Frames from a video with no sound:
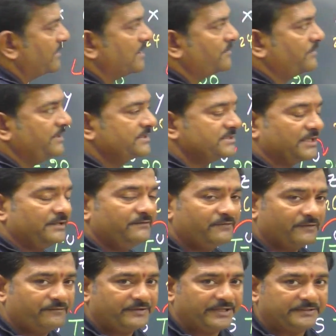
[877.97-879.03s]
multiple is
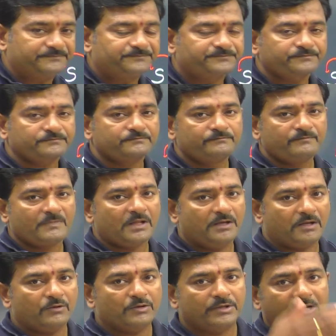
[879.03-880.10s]
15.
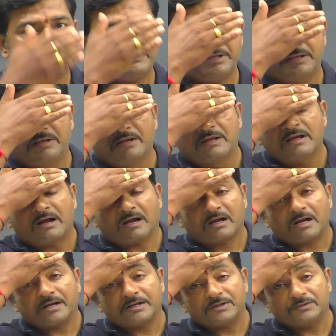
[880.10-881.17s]
Now you tell me,
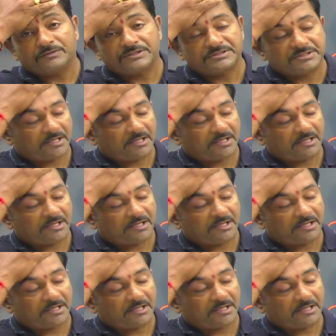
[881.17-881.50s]
according to this